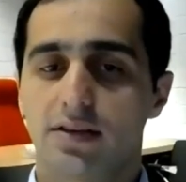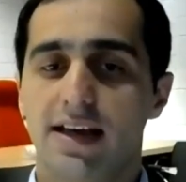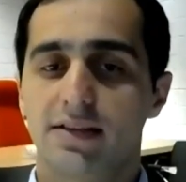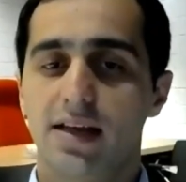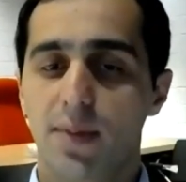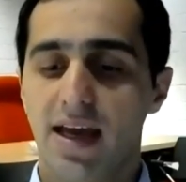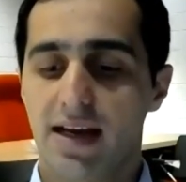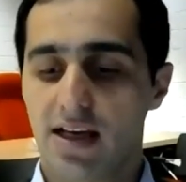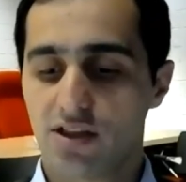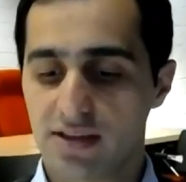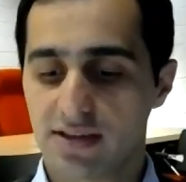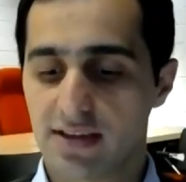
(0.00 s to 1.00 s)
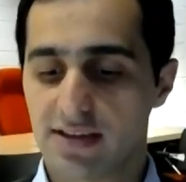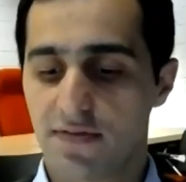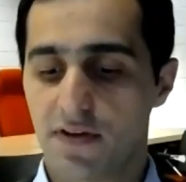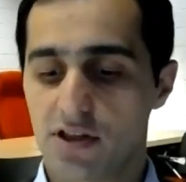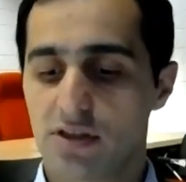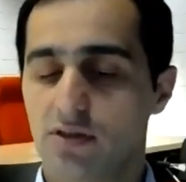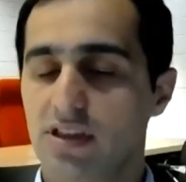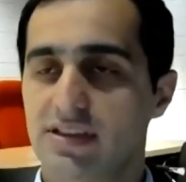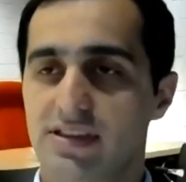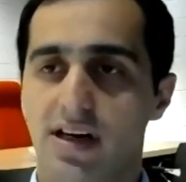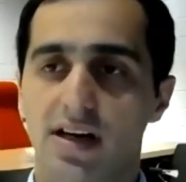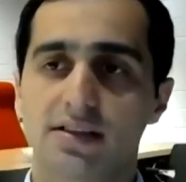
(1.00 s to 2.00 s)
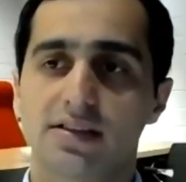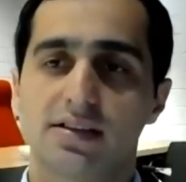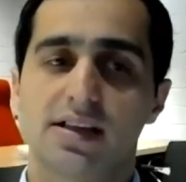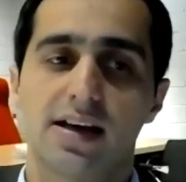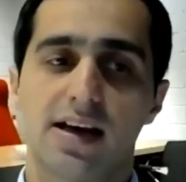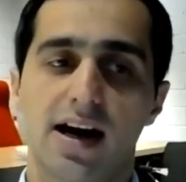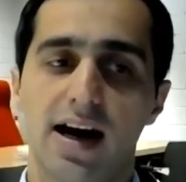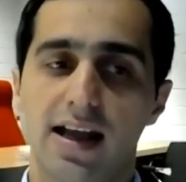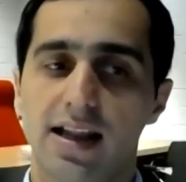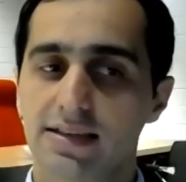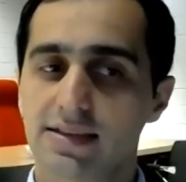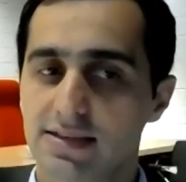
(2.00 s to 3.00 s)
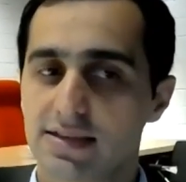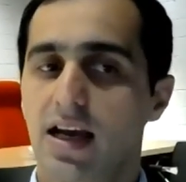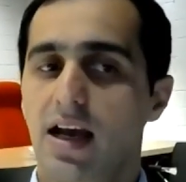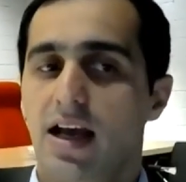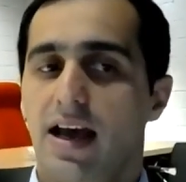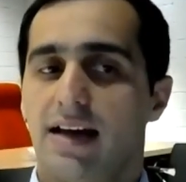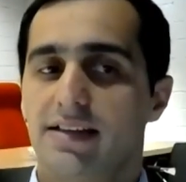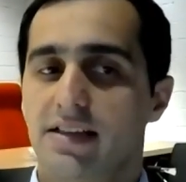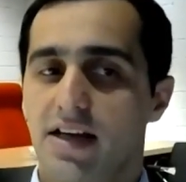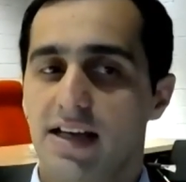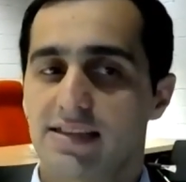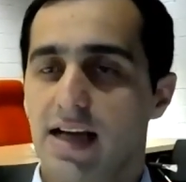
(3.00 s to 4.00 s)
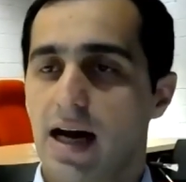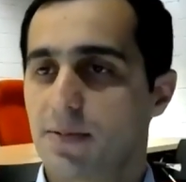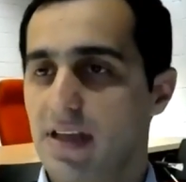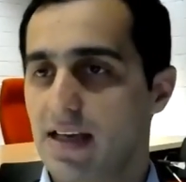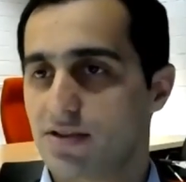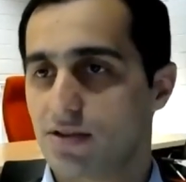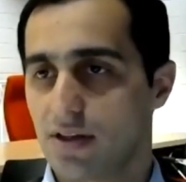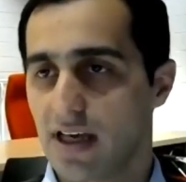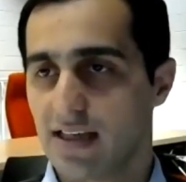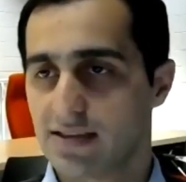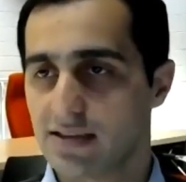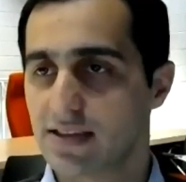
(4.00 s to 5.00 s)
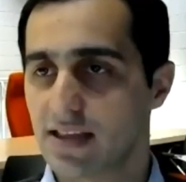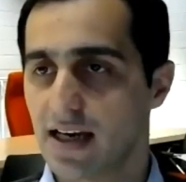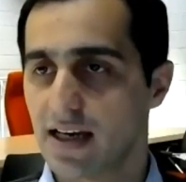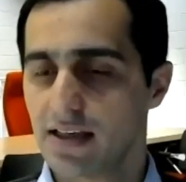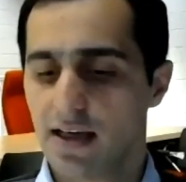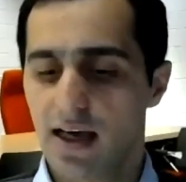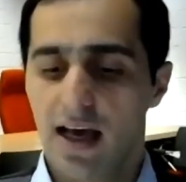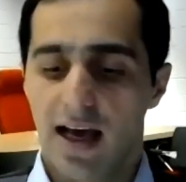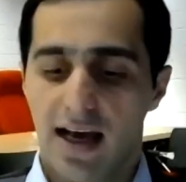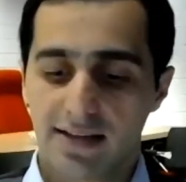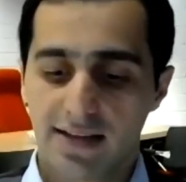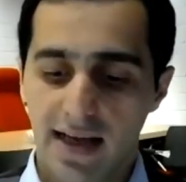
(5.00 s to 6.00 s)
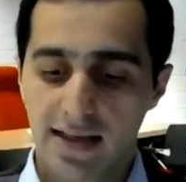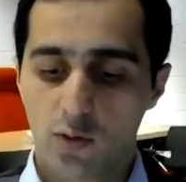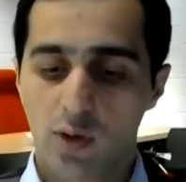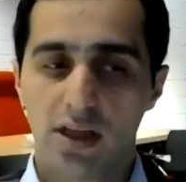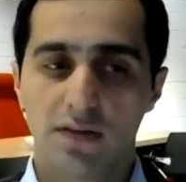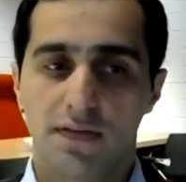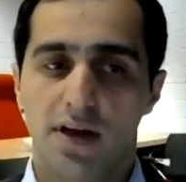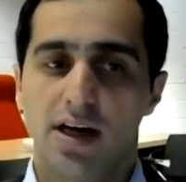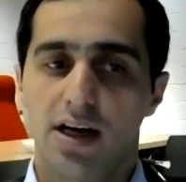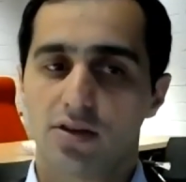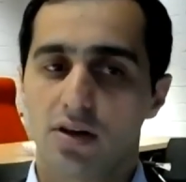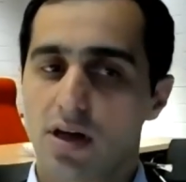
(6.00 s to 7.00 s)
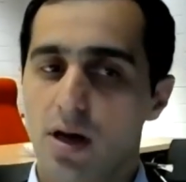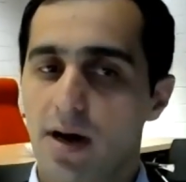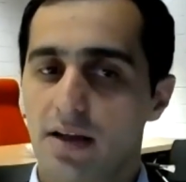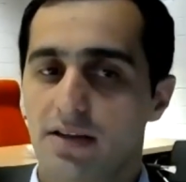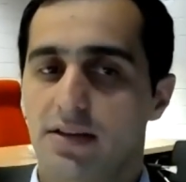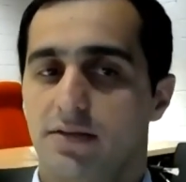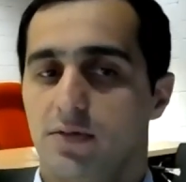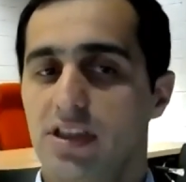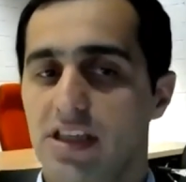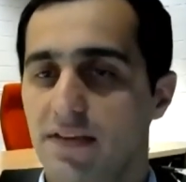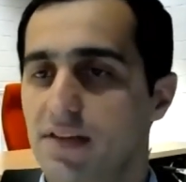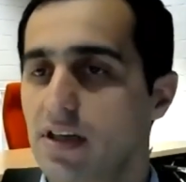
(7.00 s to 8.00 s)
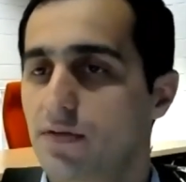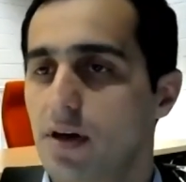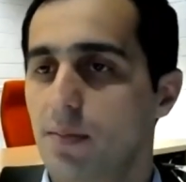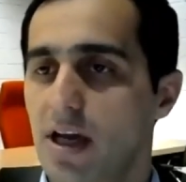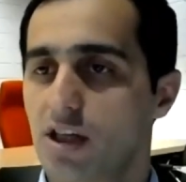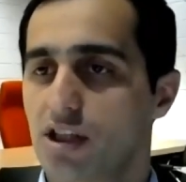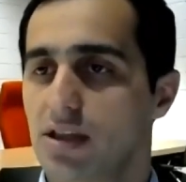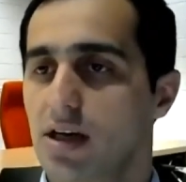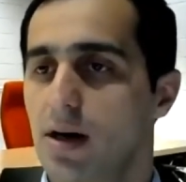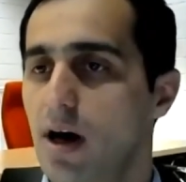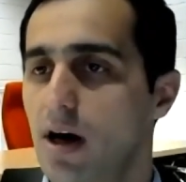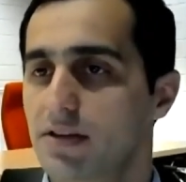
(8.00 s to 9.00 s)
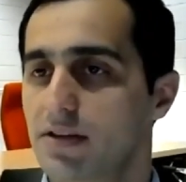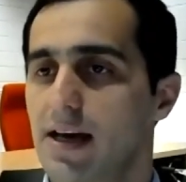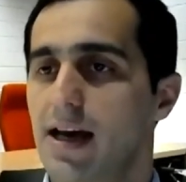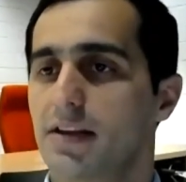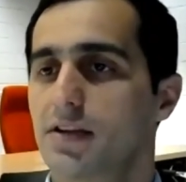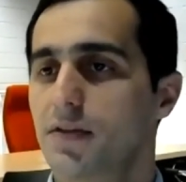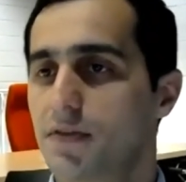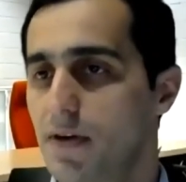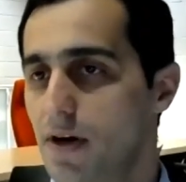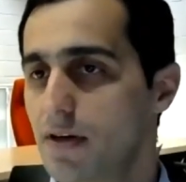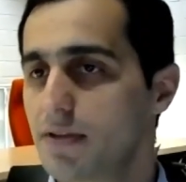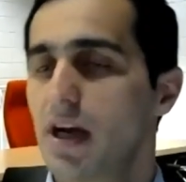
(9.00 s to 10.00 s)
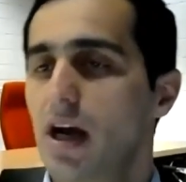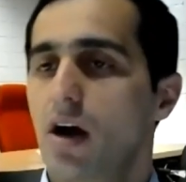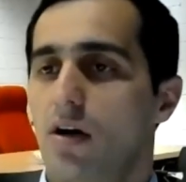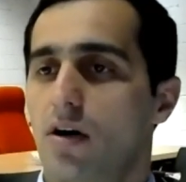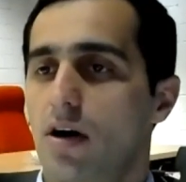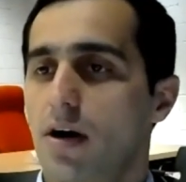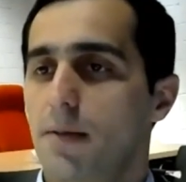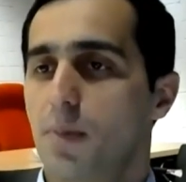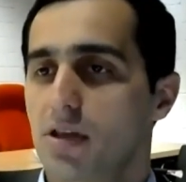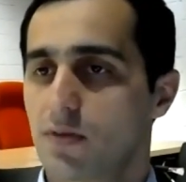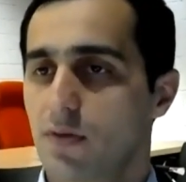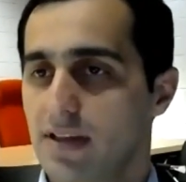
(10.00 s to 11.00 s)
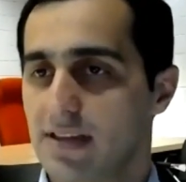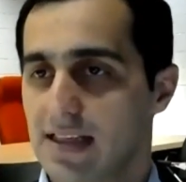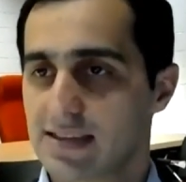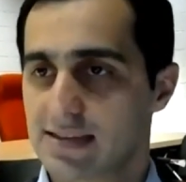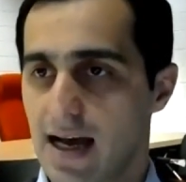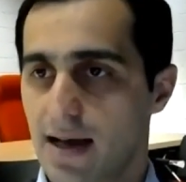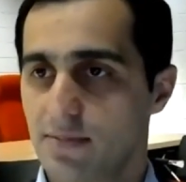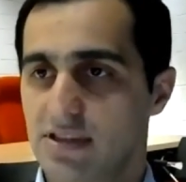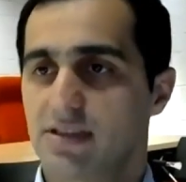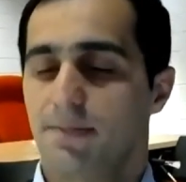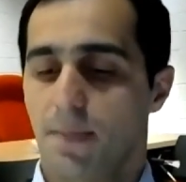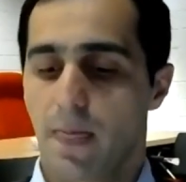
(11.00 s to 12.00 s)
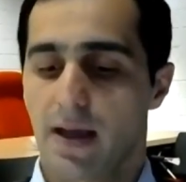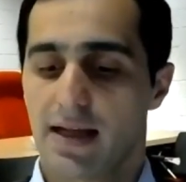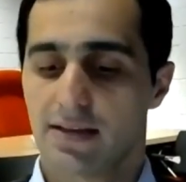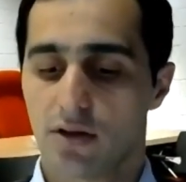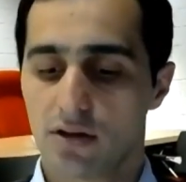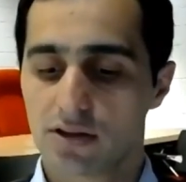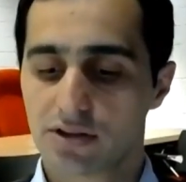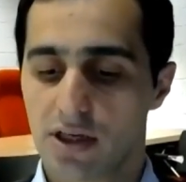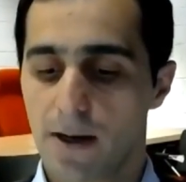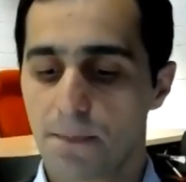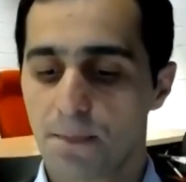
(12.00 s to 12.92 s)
the main agenda, first we'll start the highlights and the recent updates on ACCA, and then we'll give the information about the deferred or postponed exams, and also